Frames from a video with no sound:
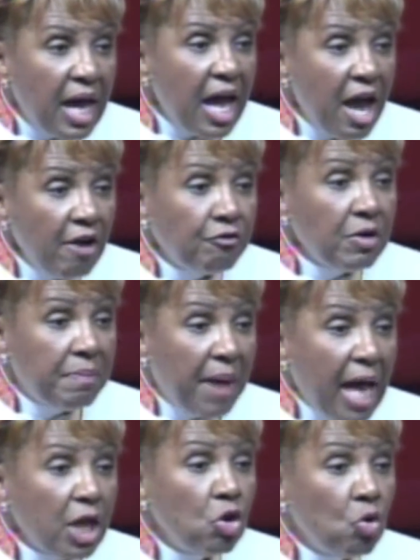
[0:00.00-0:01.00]

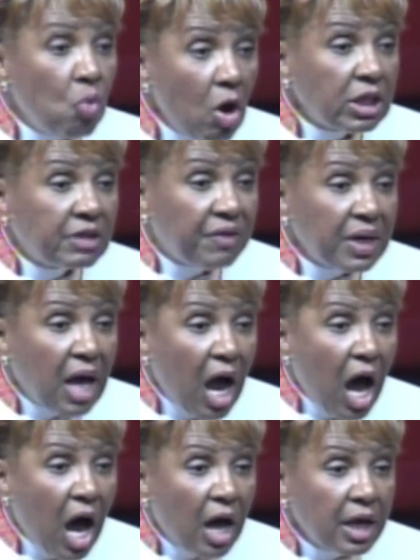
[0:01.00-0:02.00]
Everybody who works for
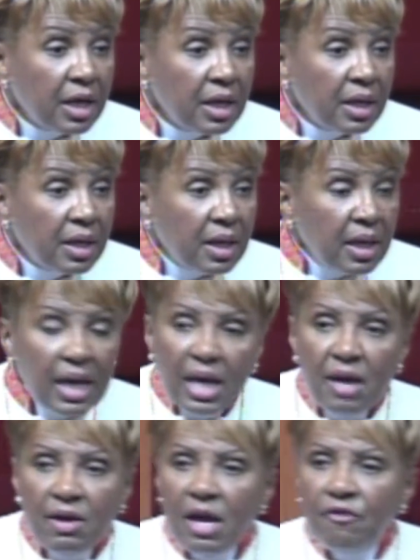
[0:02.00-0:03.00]
God,
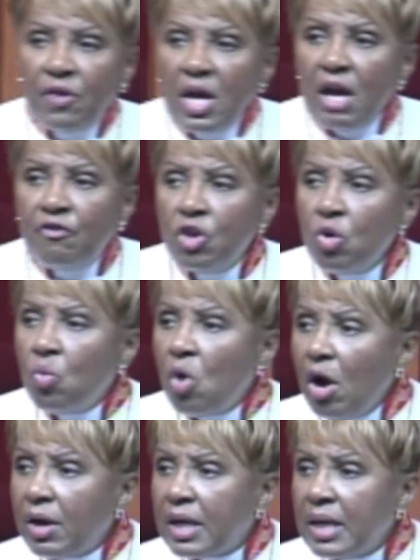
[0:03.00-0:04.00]
if you
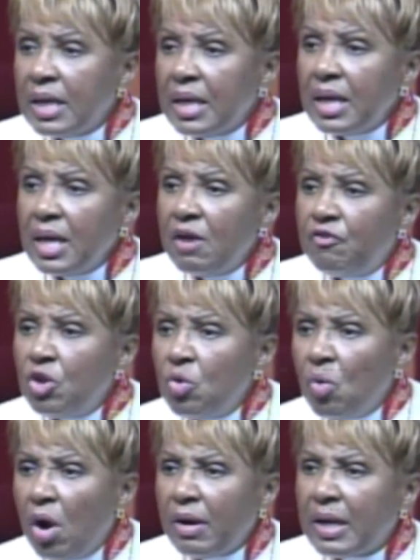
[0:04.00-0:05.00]

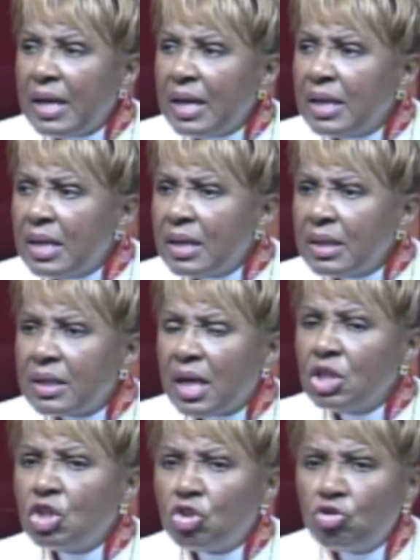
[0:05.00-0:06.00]
work
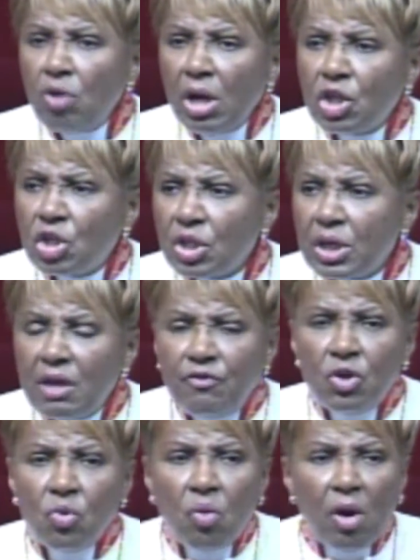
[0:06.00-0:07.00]
construction, if
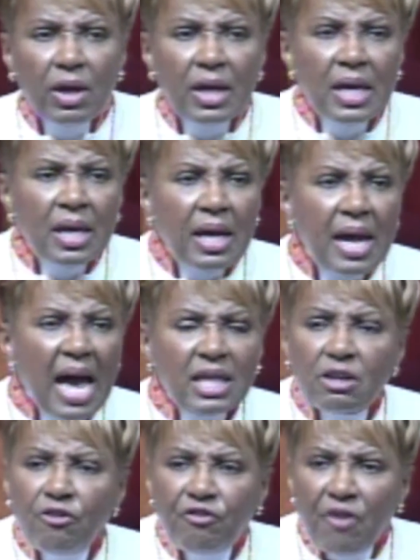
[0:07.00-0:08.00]
you work as
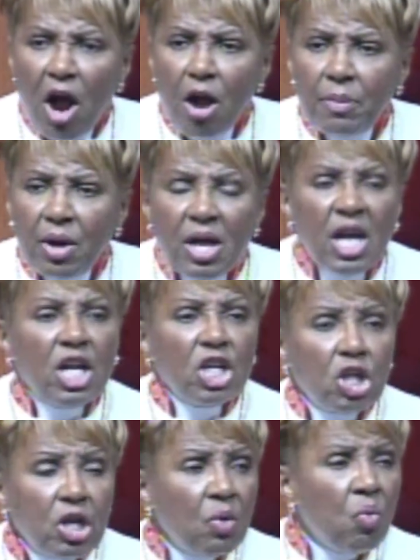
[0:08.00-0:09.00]
a farmer,
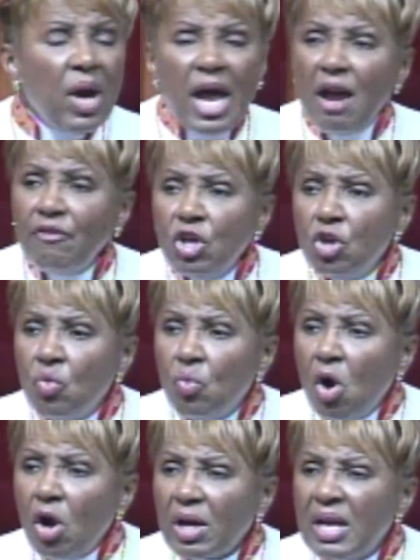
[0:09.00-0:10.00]
wherever you
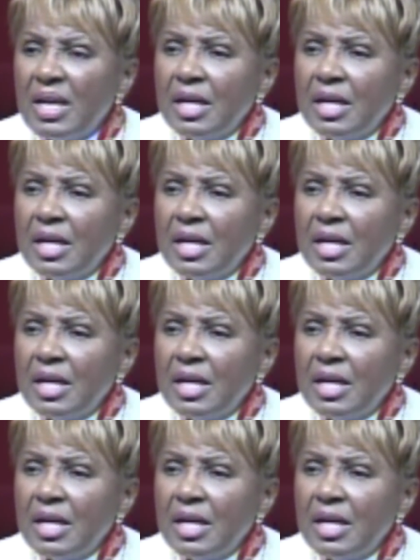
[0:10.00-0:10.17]
work,